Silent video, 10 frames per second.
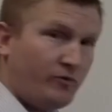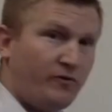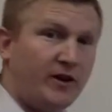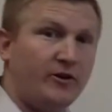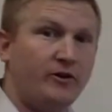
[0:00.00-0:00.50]

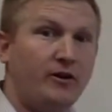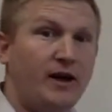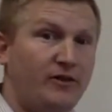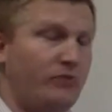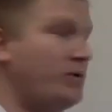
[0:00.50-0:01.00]
figure
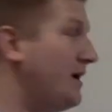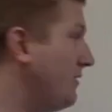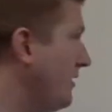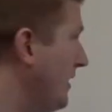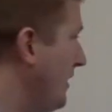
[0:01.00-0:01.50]
as
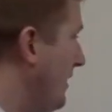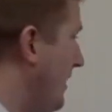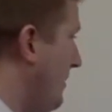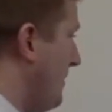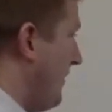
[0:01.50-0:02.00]
well.
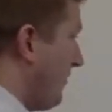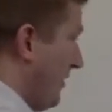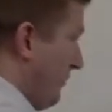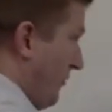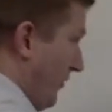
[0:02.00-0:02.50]
And it's
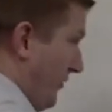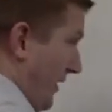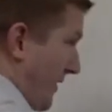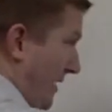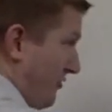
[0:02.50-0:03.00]
going to result
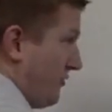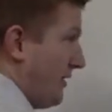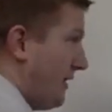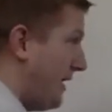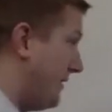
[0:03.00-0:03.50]
in that
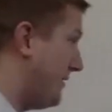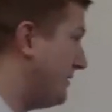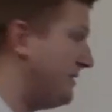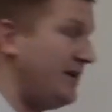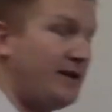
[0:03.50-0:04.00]
straight line
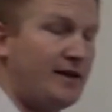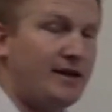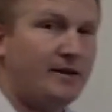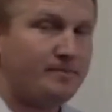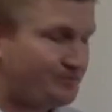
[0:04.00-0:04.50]
DE,